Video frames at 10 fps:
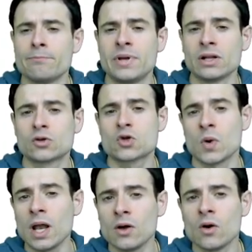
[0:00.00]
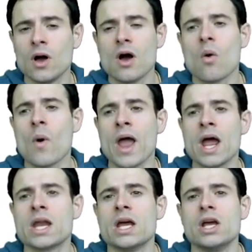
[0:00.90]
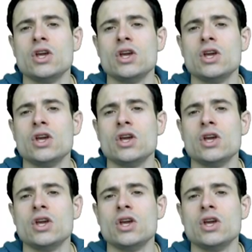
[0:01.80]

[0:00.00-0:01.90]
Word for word: pill to swallow when